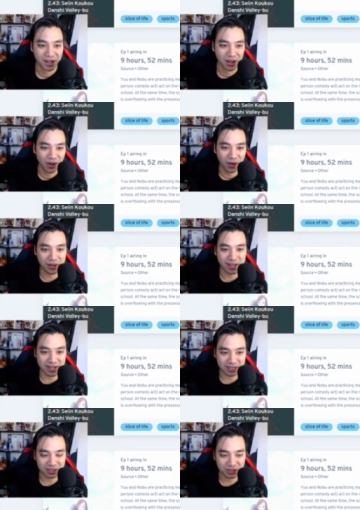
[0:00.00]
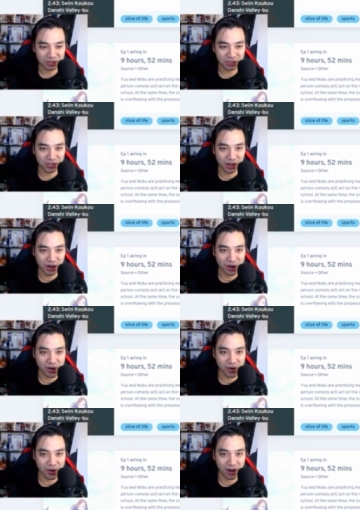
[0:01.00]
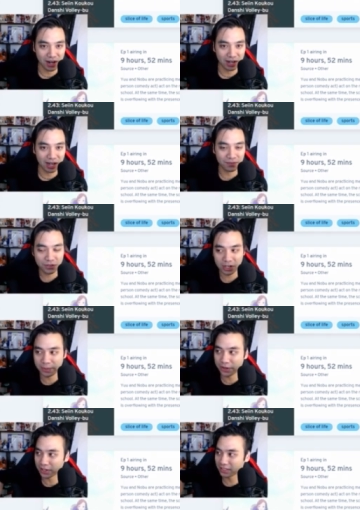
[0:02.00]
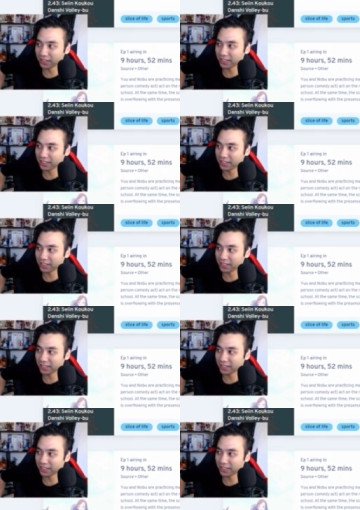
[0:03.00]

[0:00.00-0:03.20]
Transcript: Okay, so I've got to be honest.